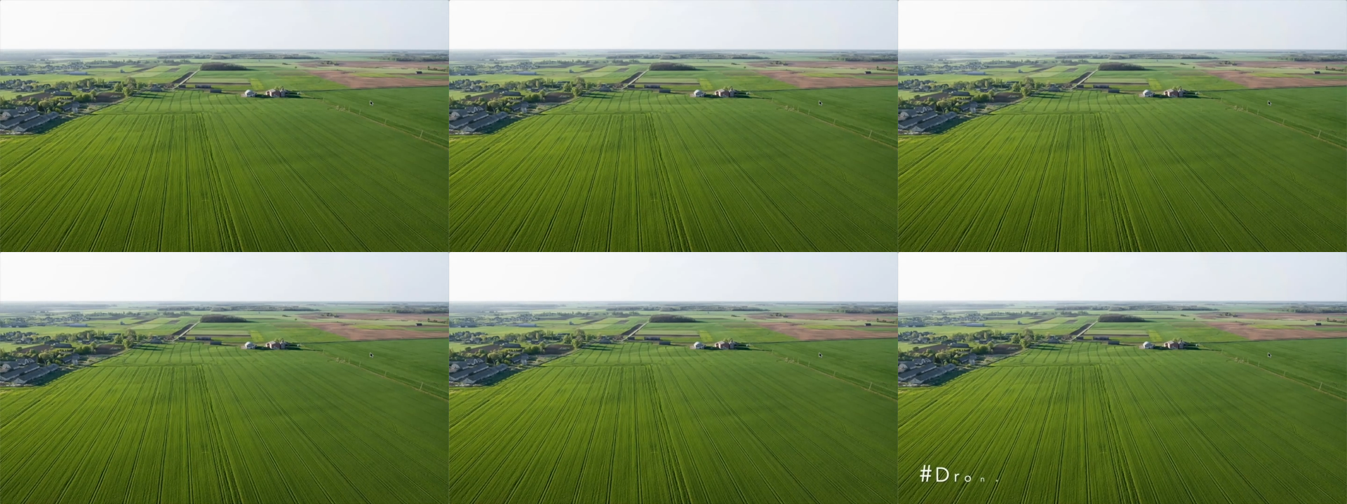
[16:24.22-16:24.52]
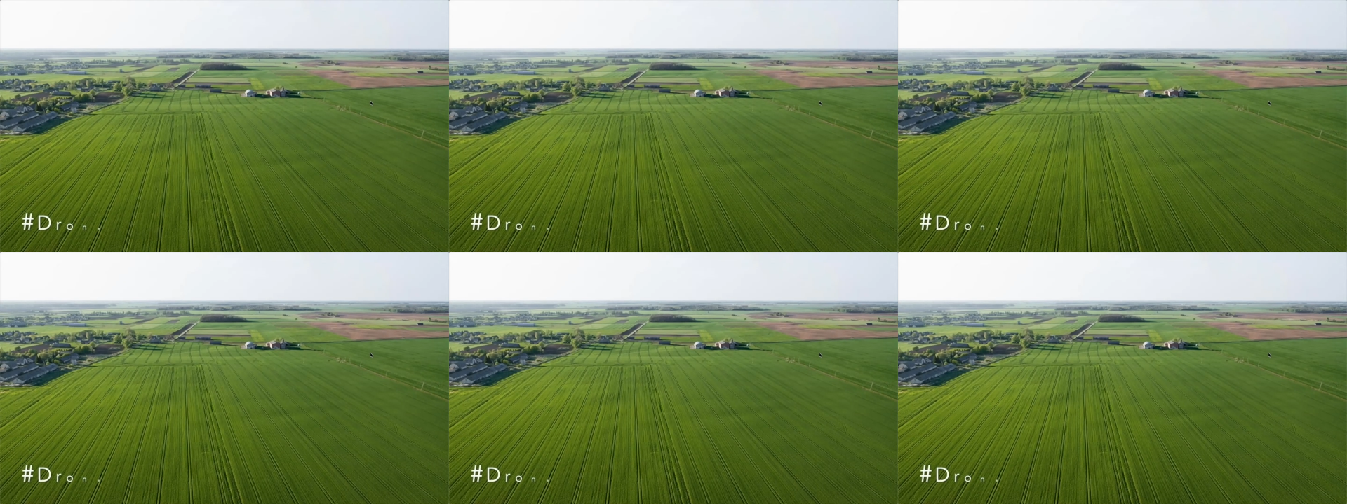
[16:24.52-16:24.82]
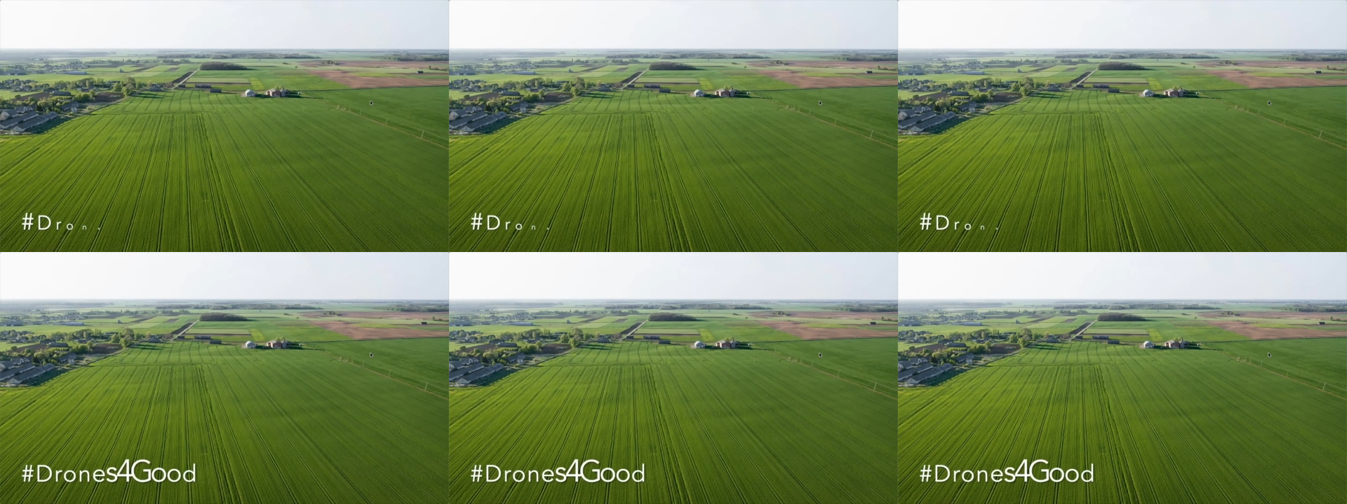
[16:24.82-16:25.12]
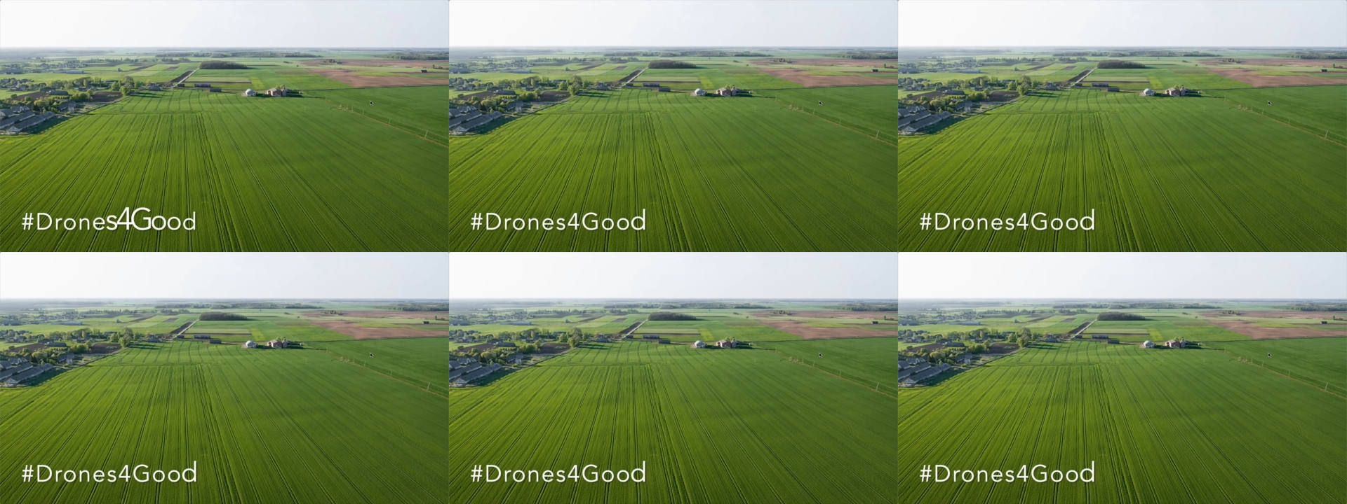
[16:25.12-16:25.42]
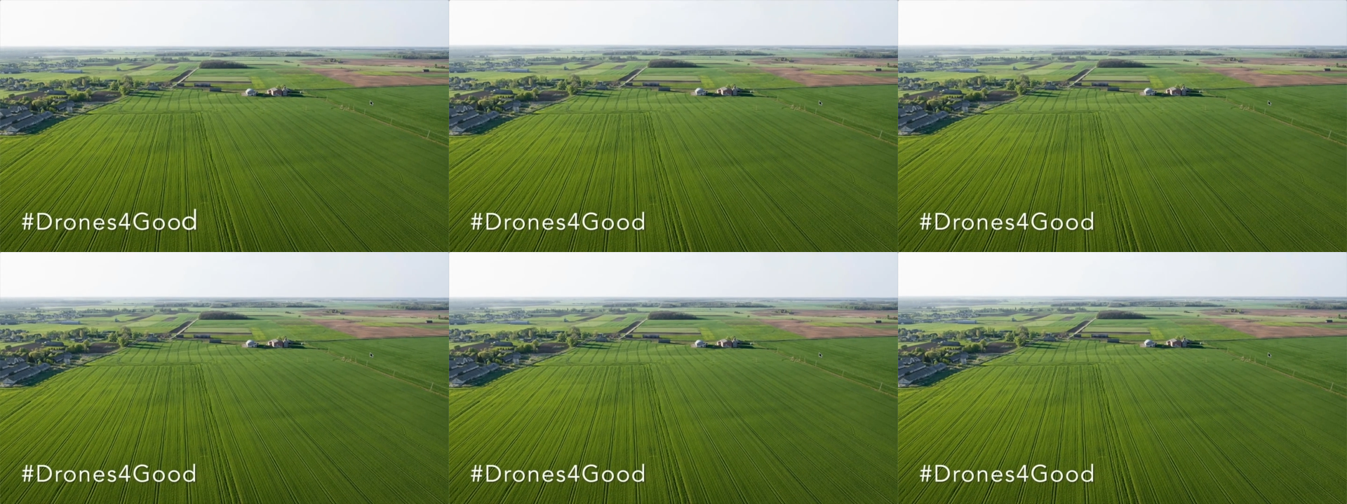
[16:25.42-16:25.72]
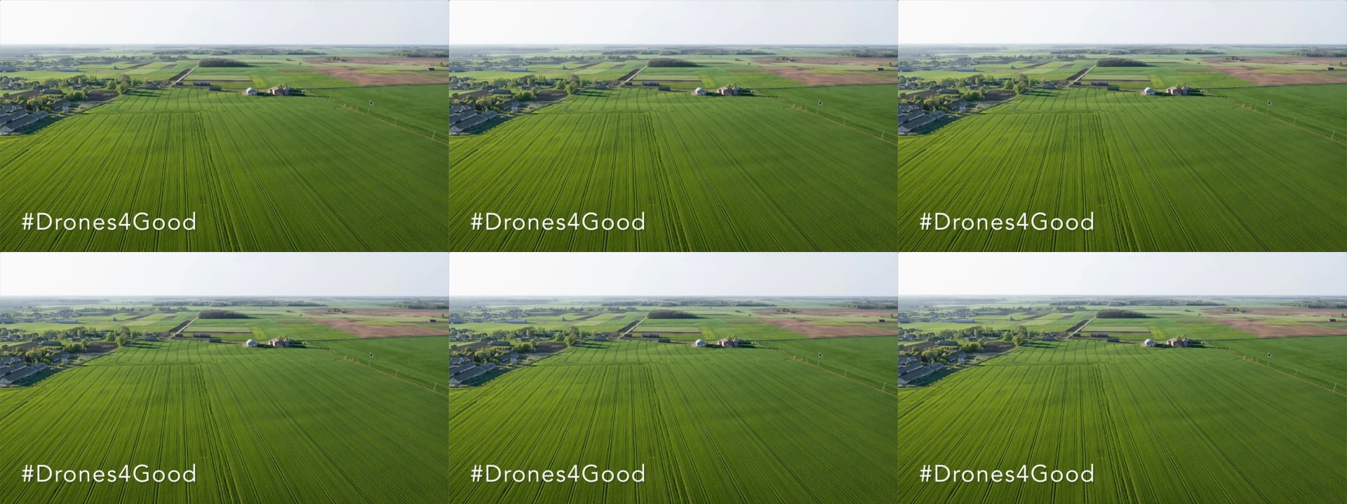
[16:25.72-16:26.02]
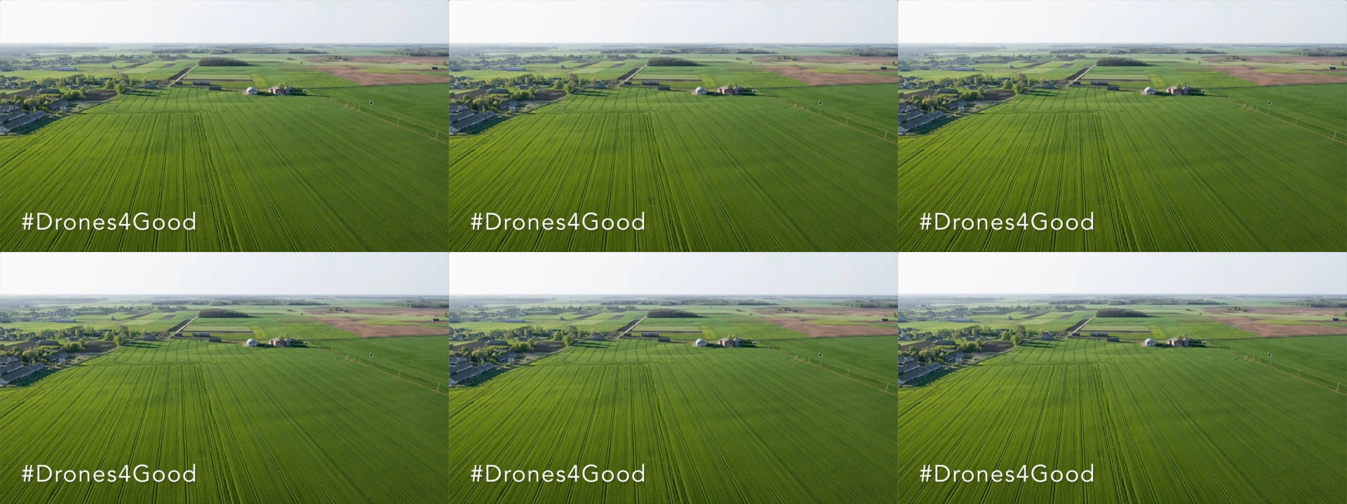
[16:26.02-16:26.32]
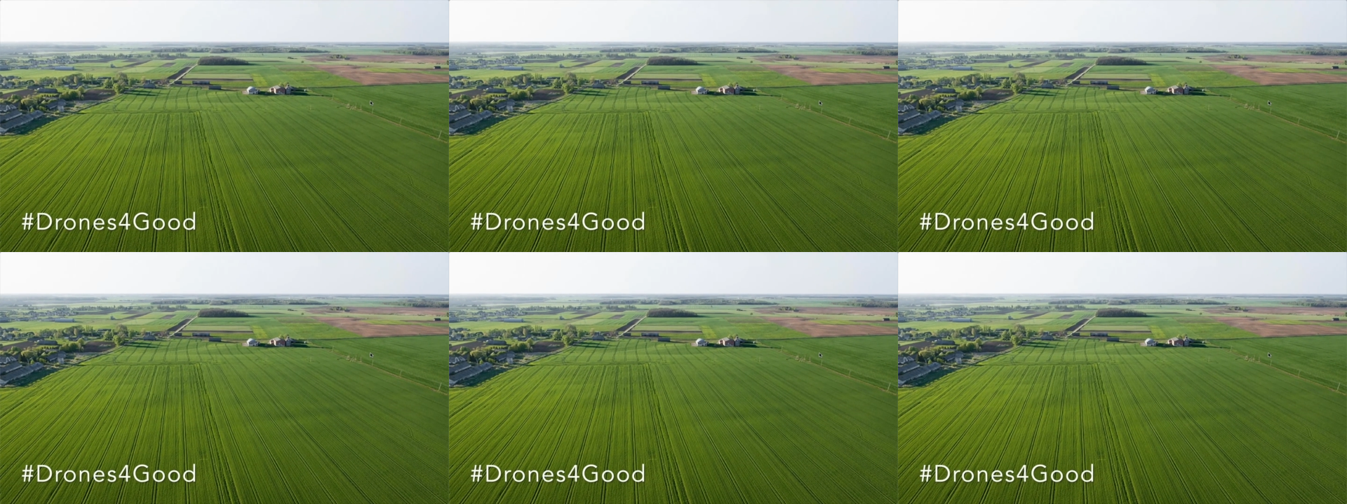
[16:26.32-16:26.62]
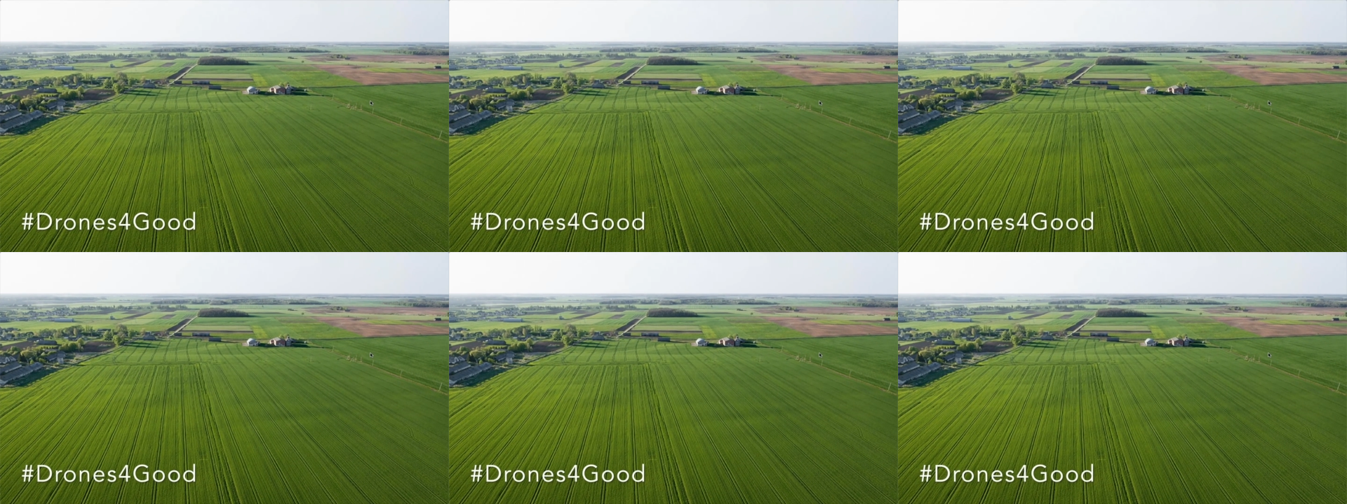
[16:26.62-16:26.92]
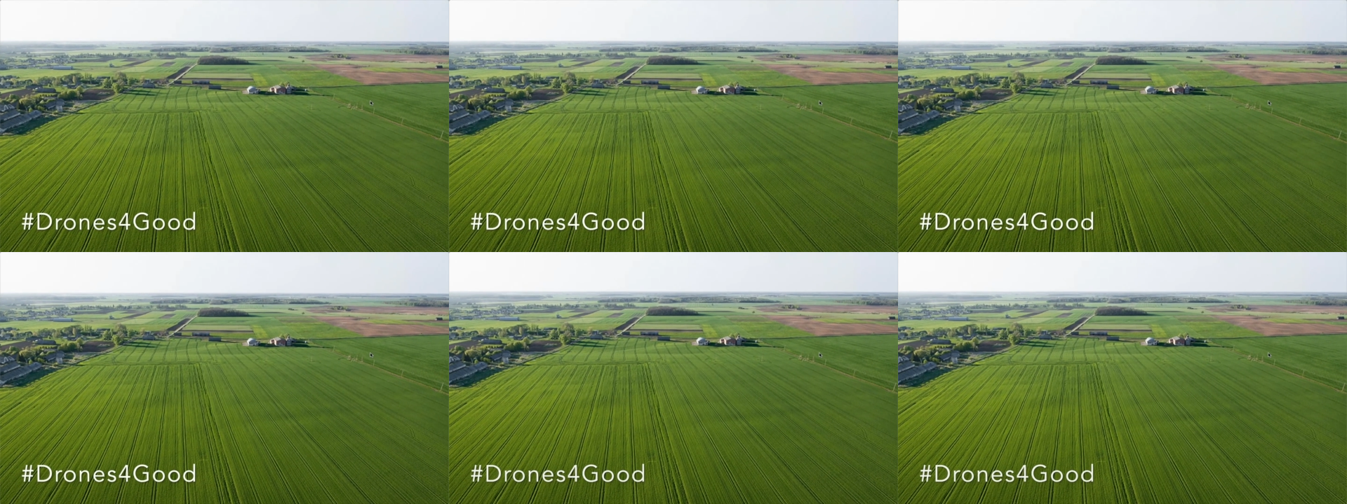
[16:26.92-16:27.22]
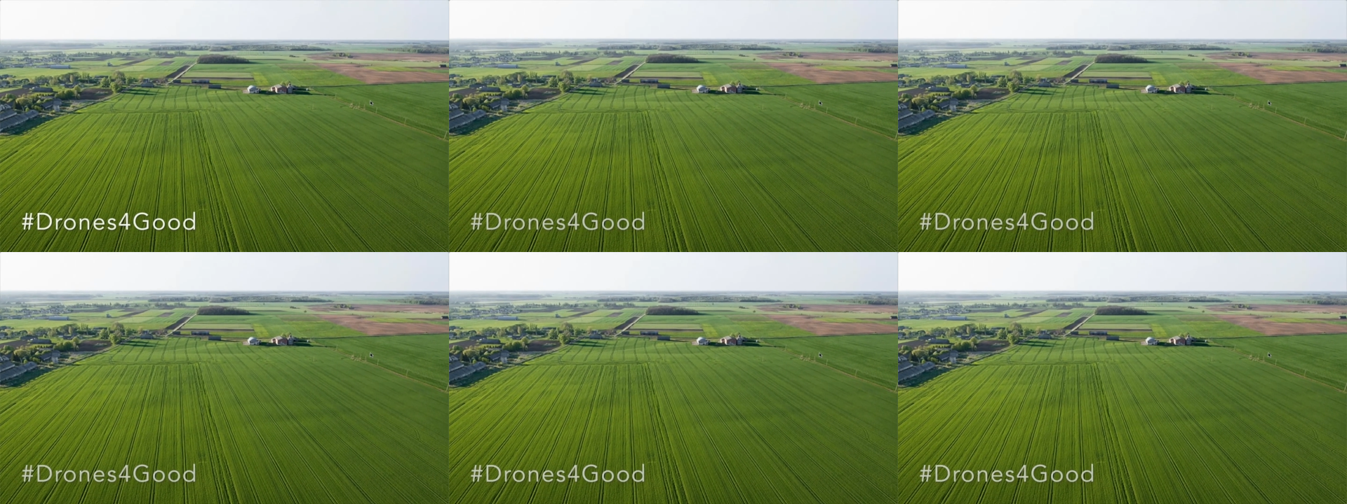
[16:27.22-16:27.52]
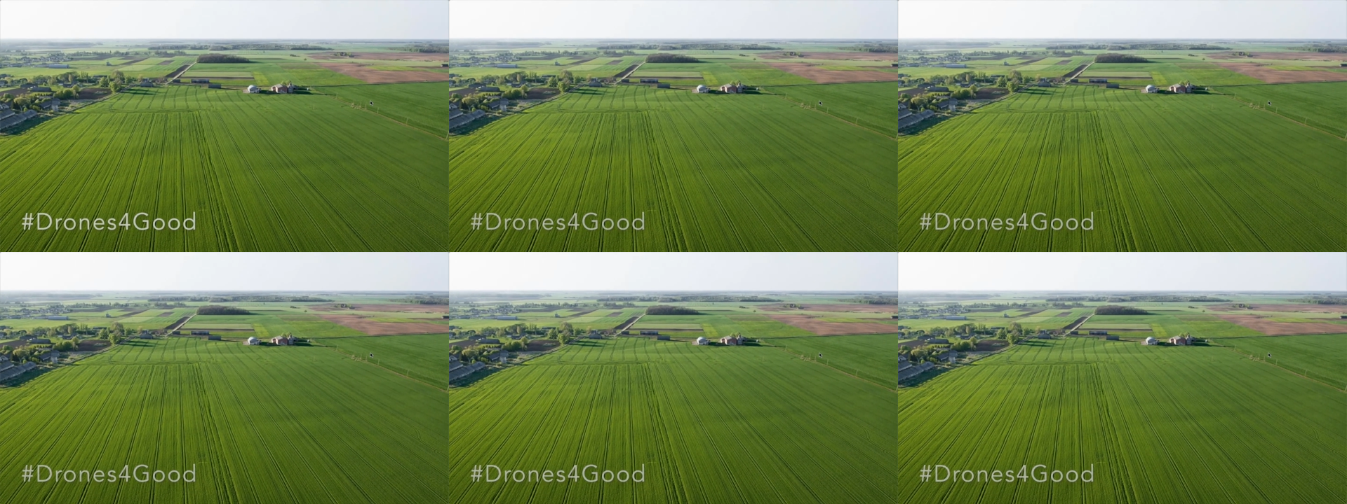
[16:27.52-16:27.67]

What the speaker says: [unreadable: no face in view]